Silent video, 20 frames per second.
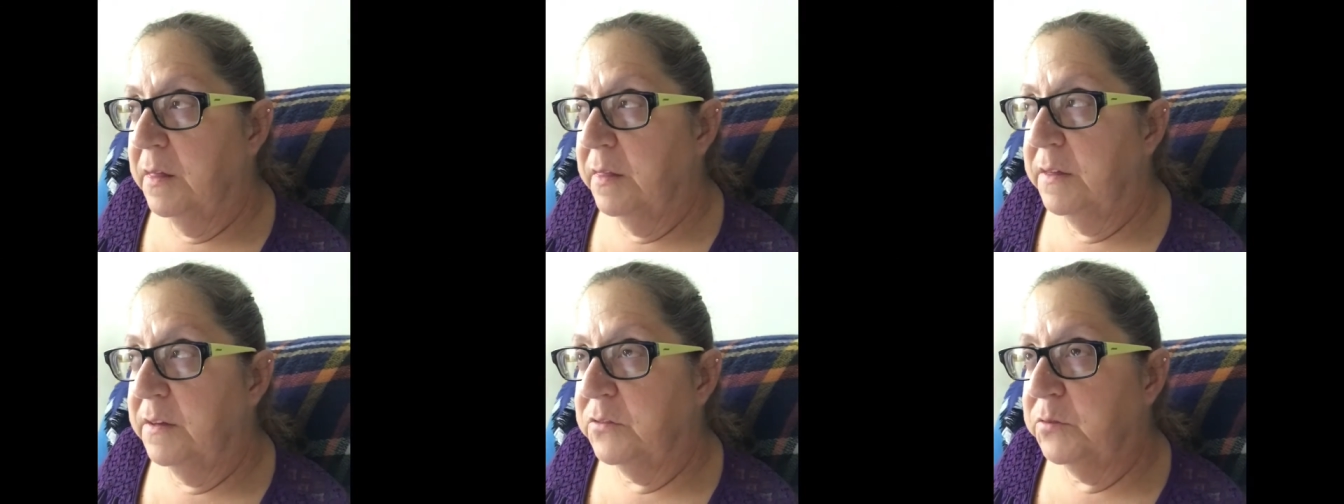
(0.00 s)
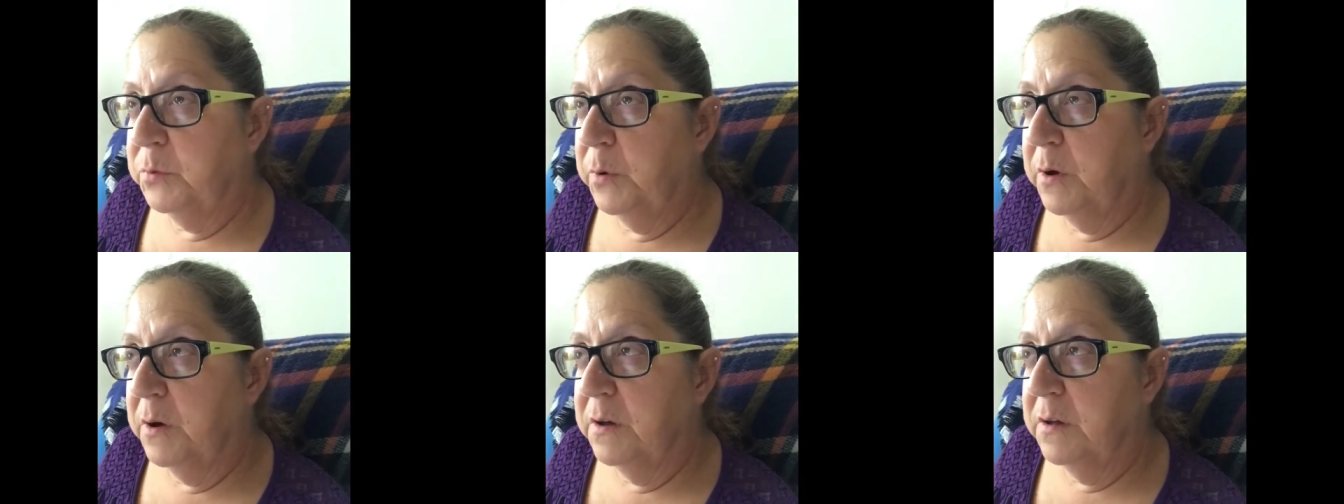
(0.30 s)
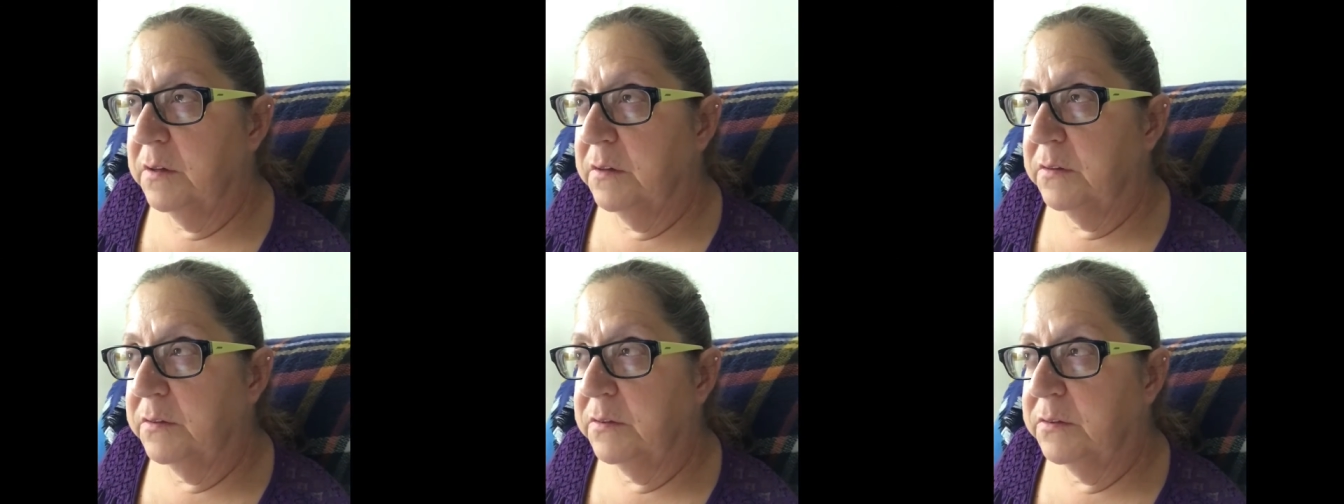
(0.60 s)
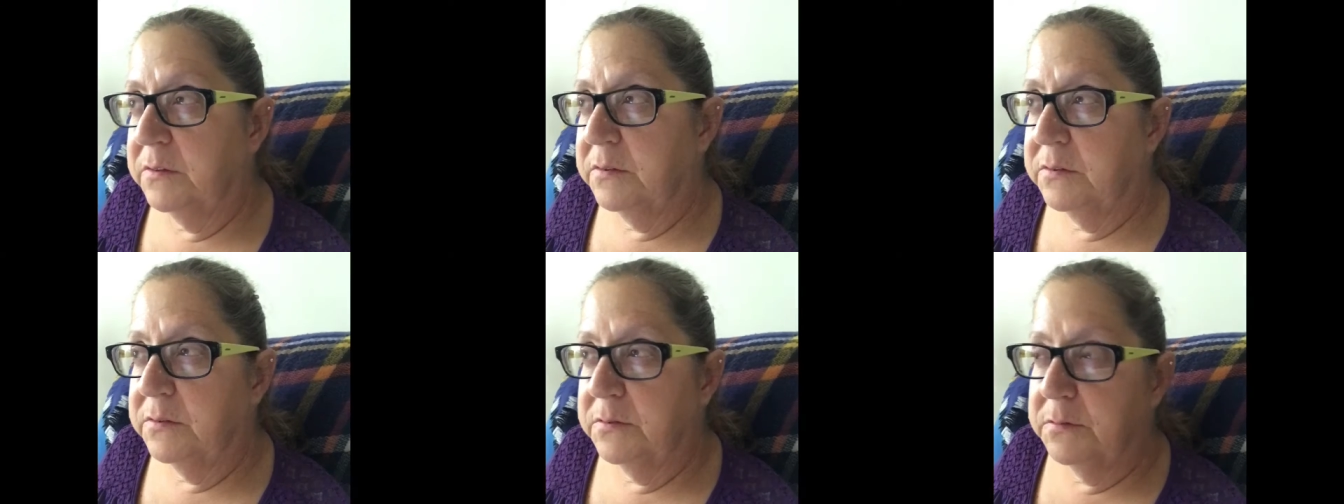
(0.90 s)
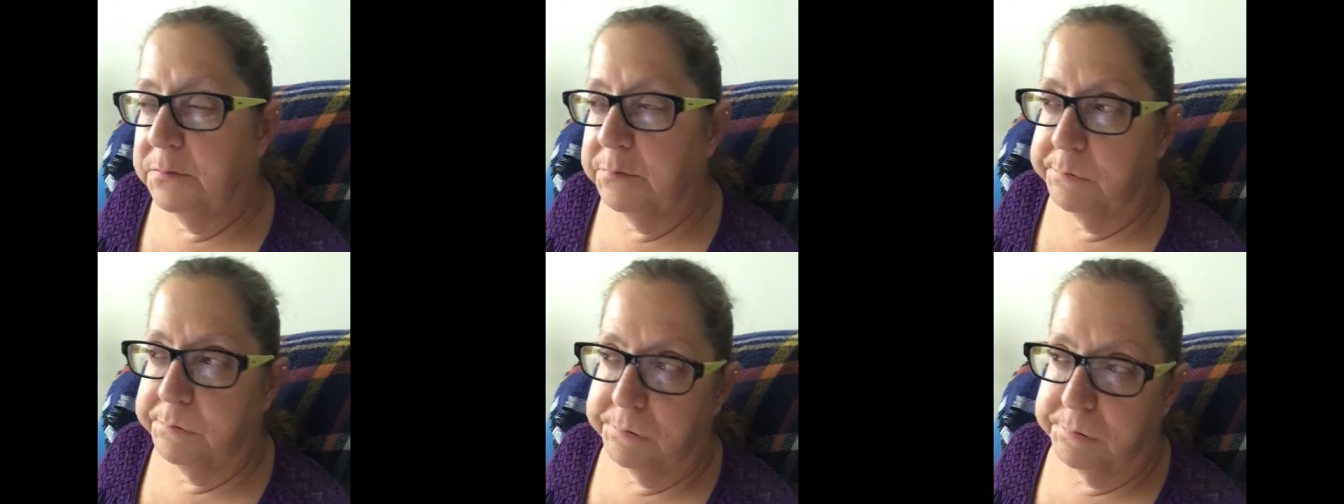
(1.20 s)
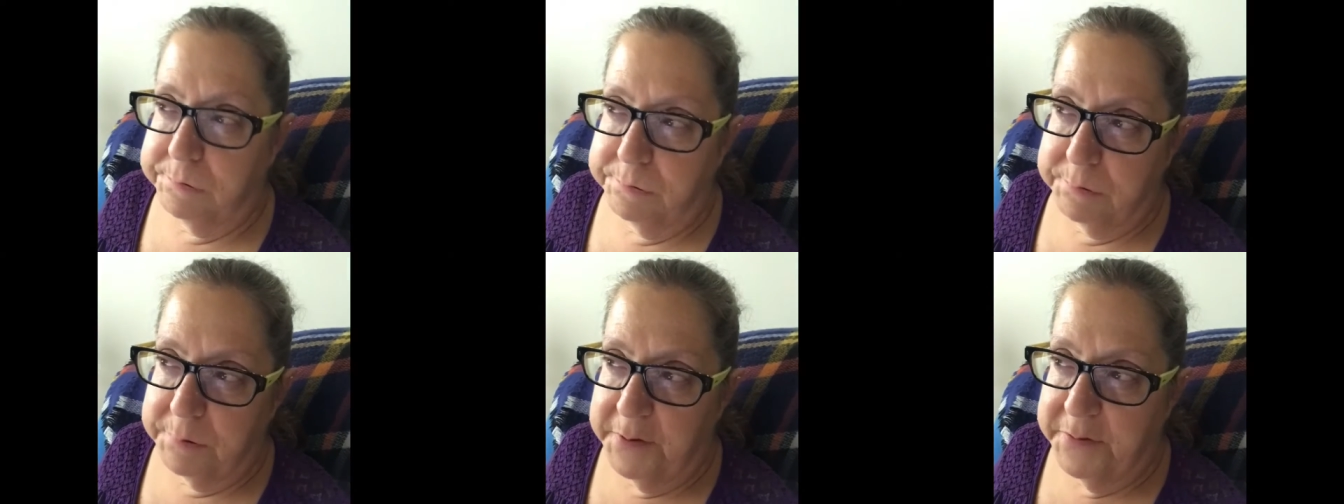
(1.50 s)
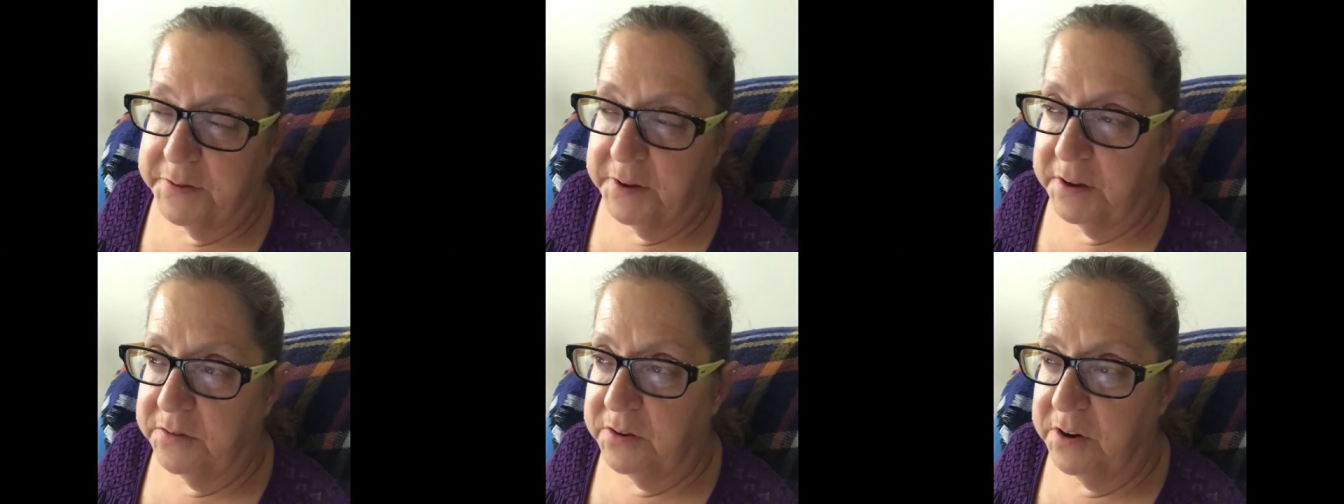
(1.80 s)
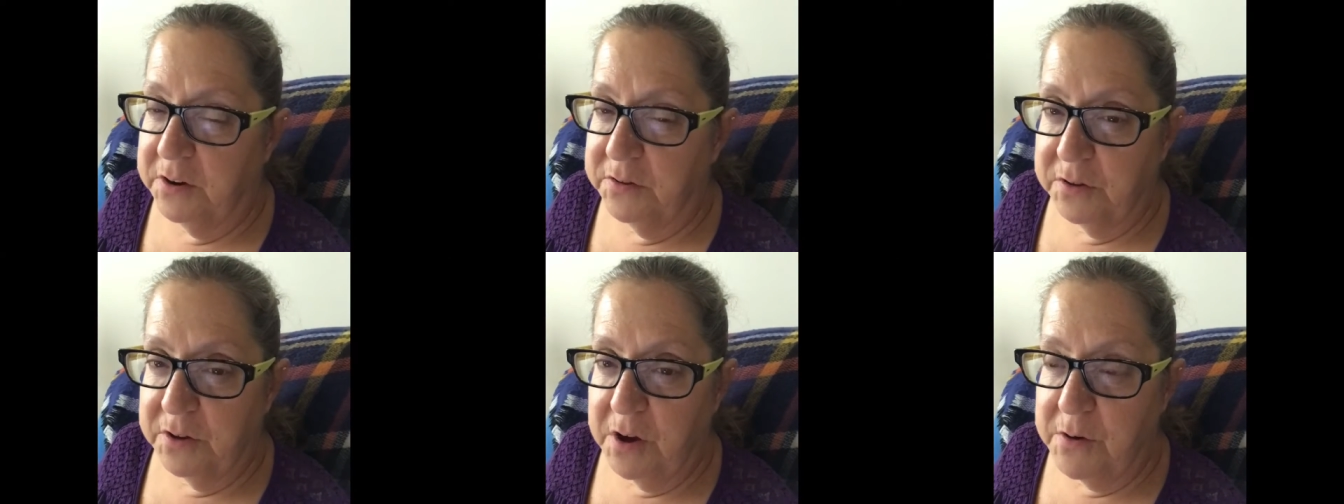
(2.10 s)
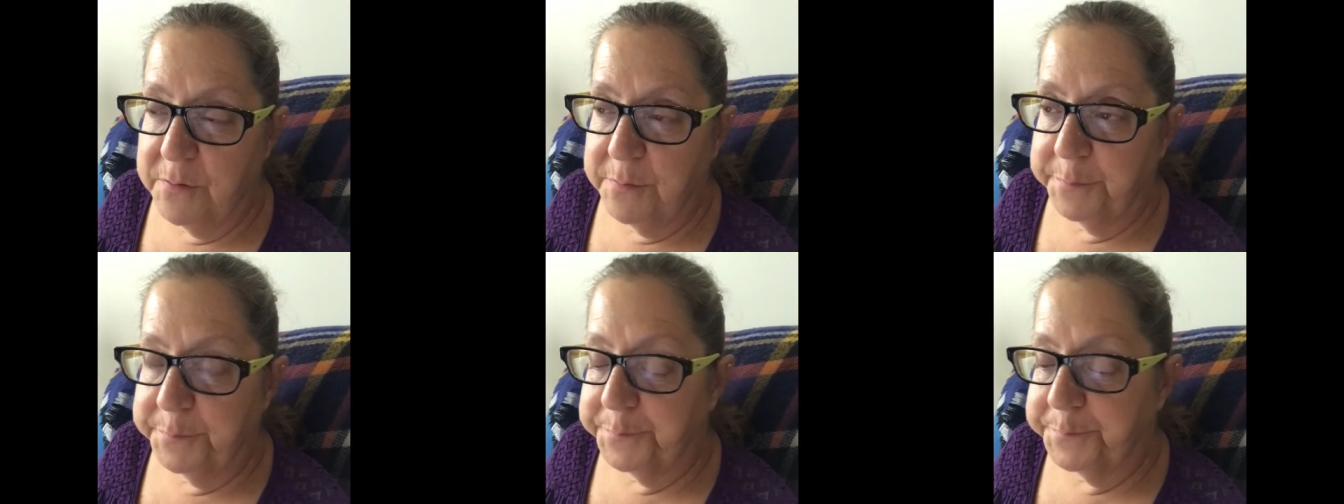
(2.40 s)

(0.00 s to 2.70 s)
This was six years ago.